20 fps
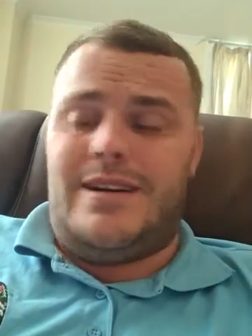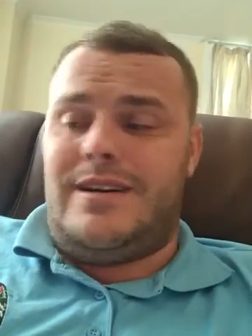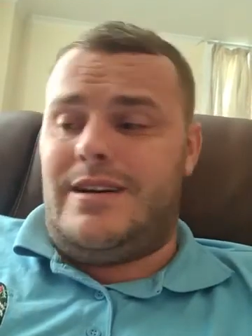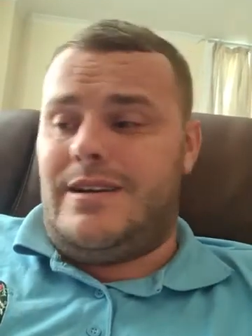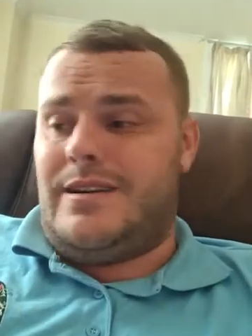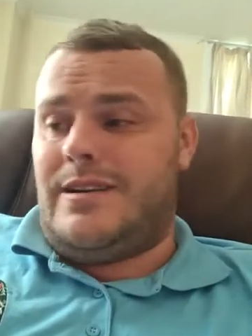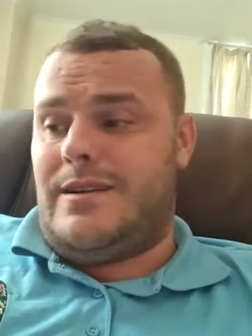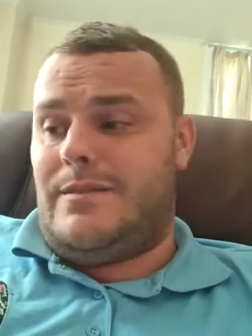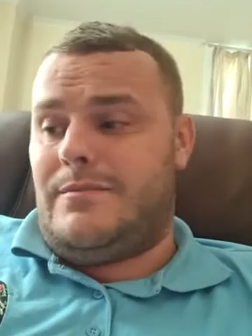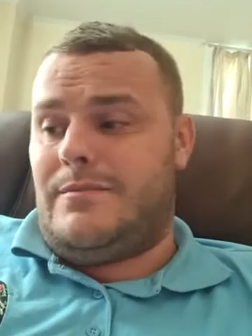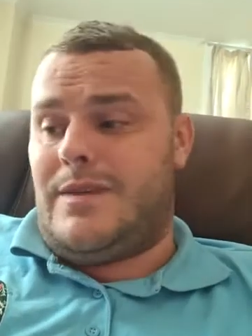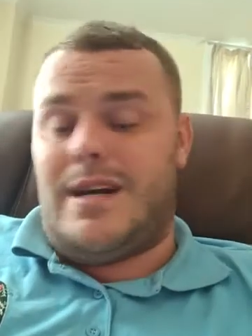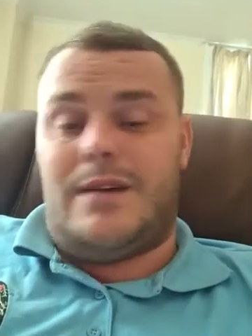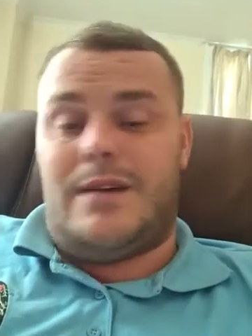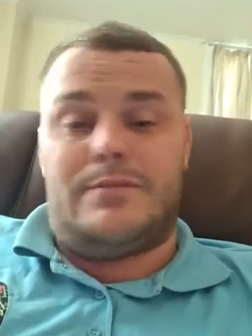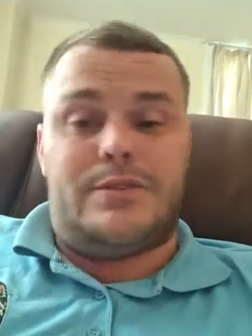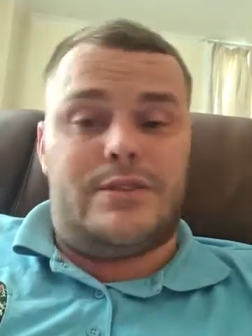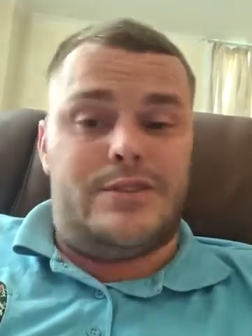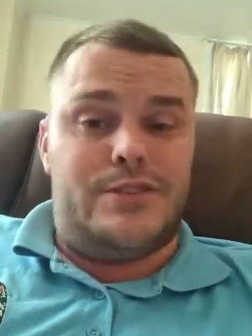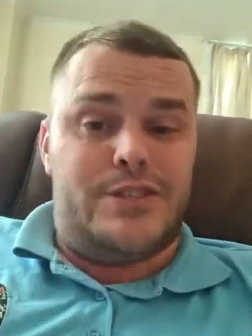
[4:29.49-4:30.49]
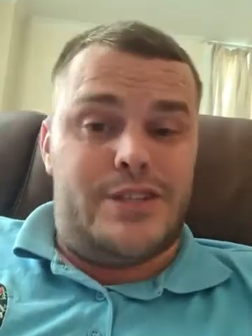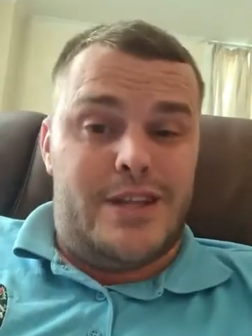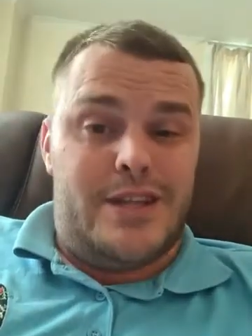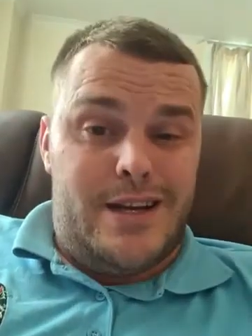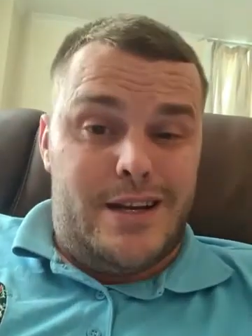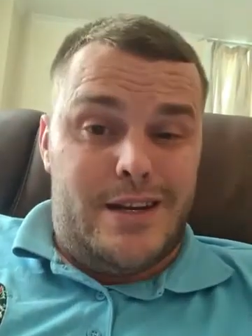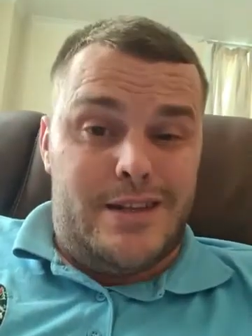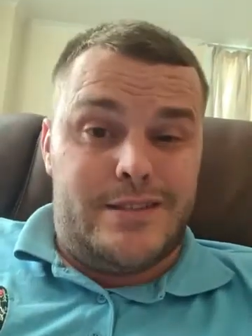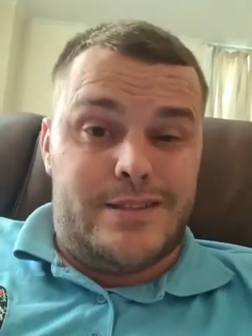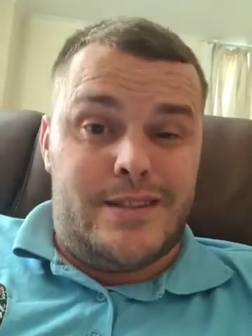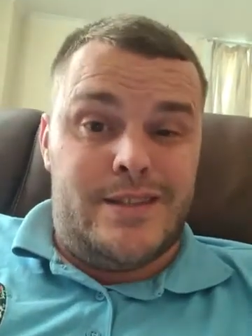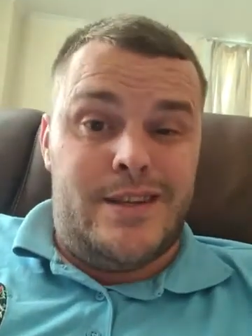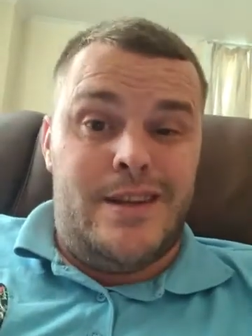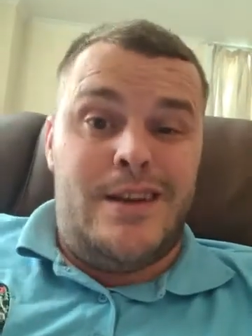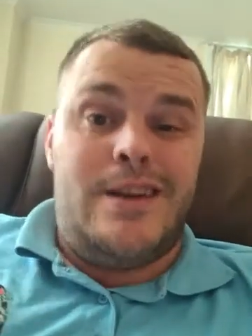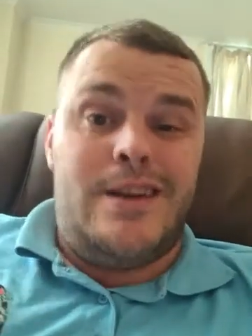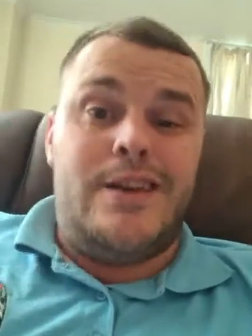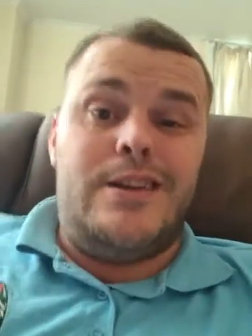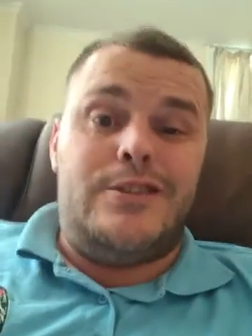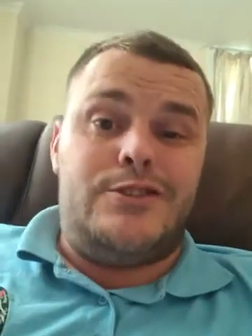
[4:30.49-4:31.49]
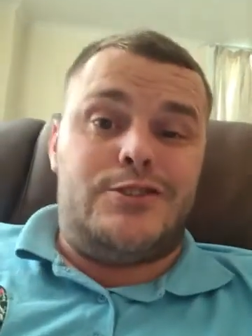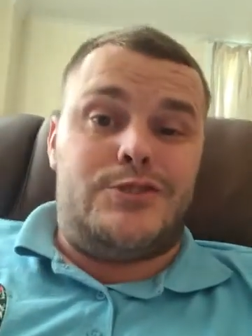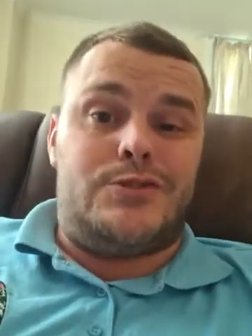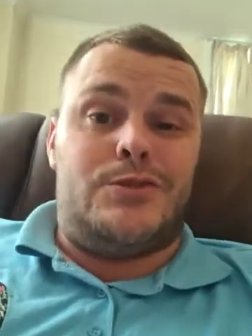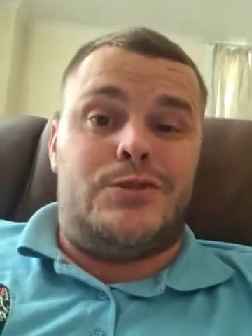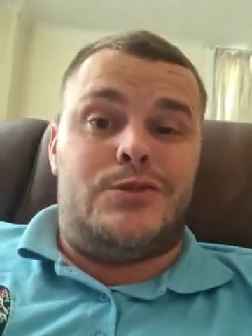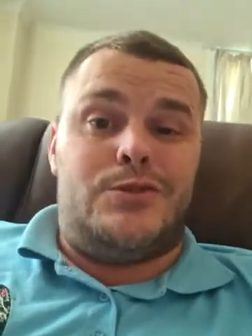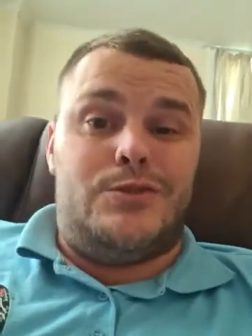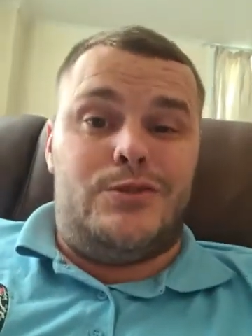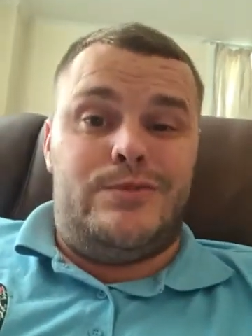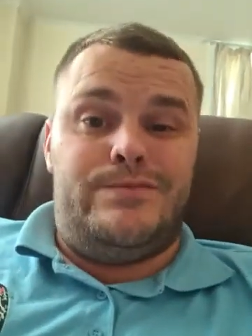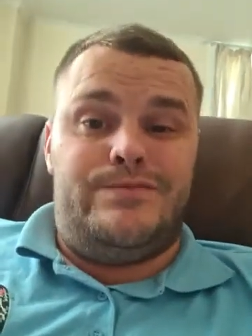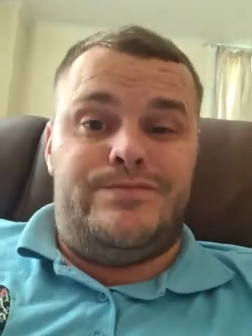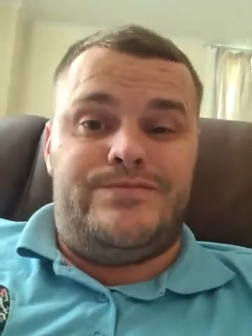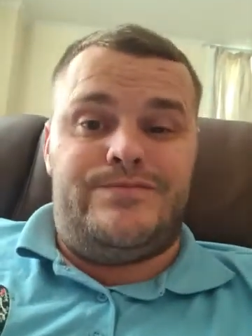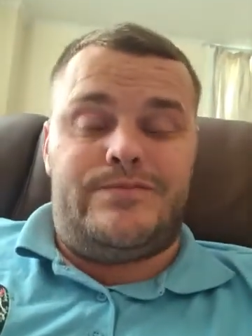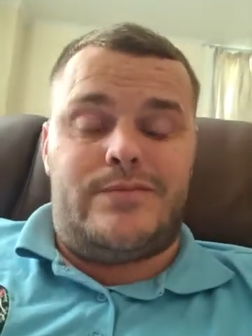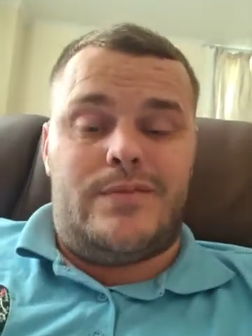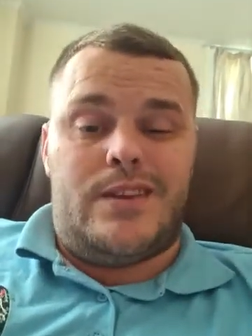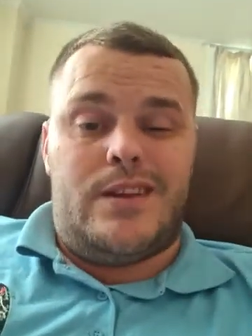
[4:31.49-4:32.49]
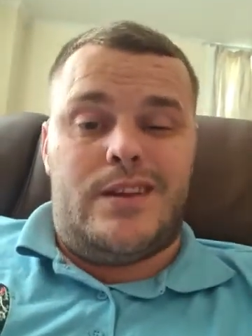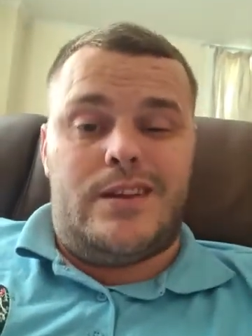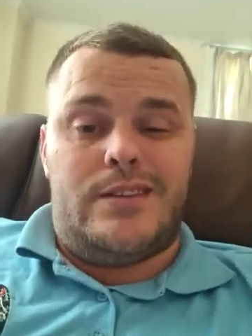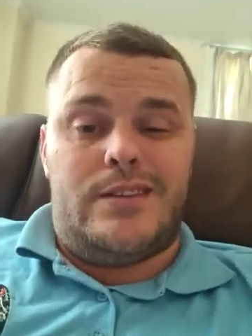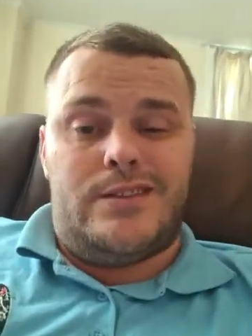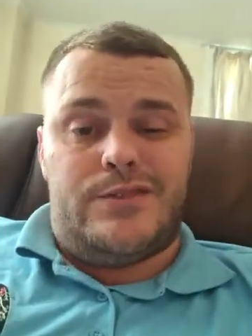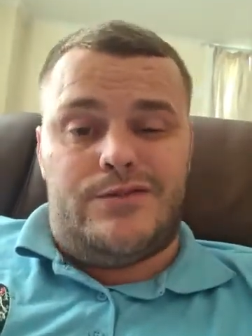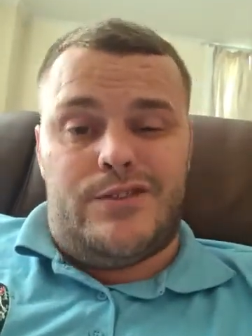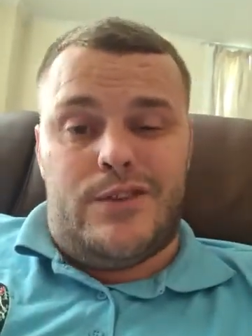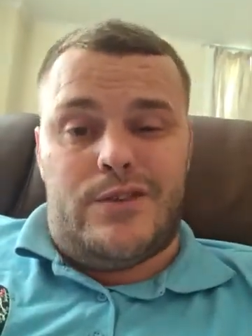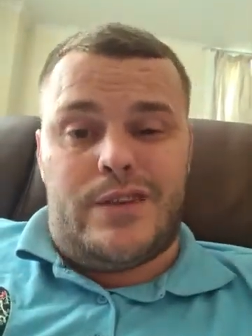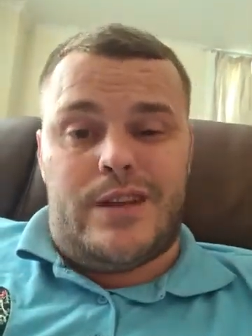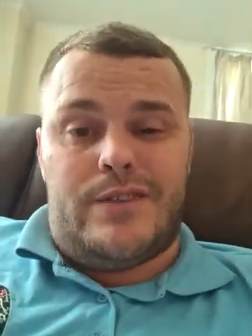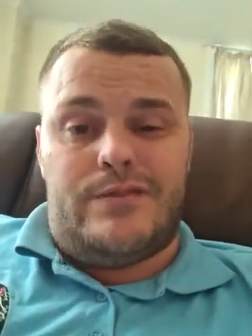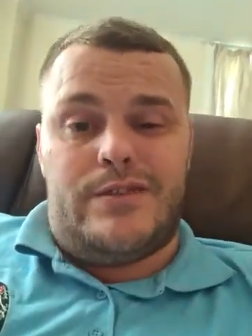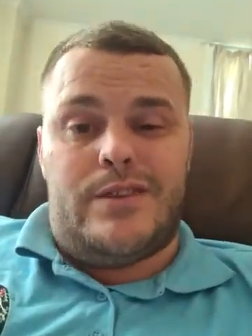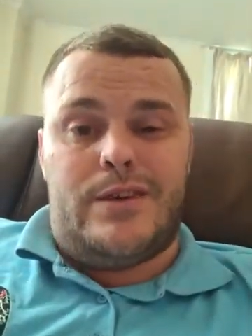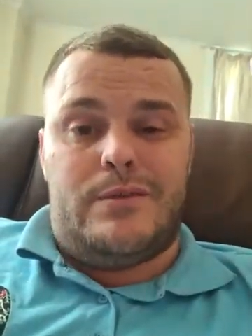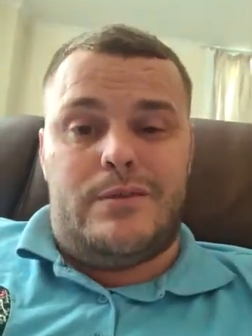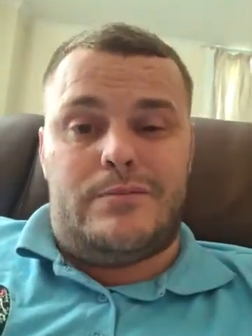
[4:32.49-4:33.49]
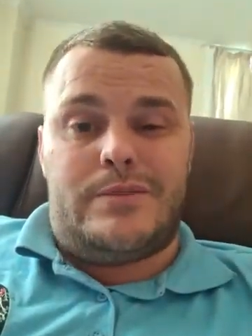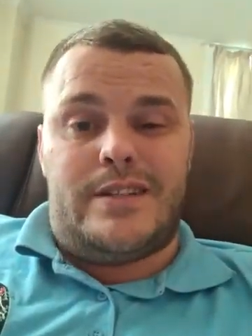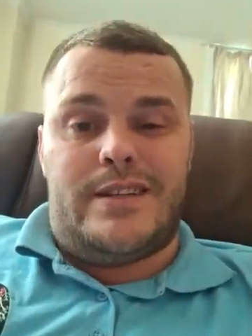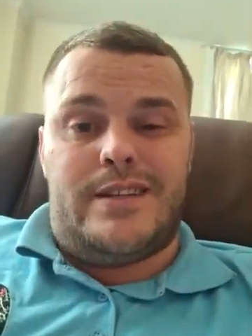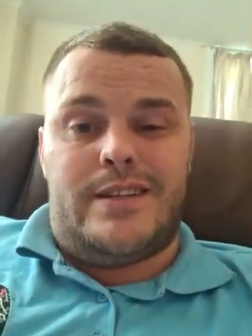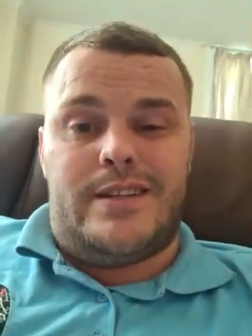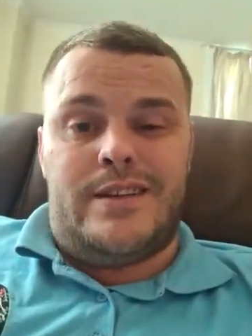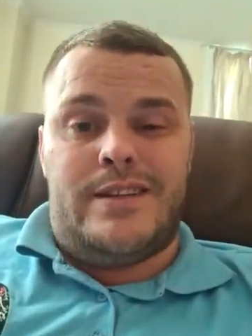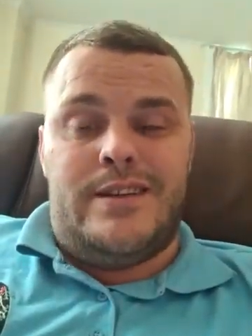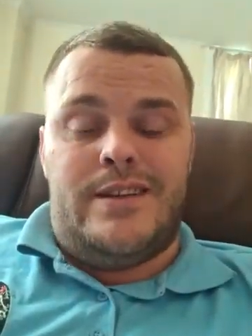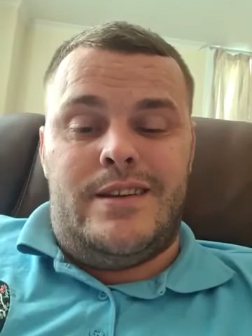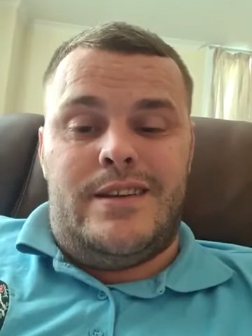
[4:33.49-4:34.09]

I'm absolutely shattered, so I just thought I'd give you the update.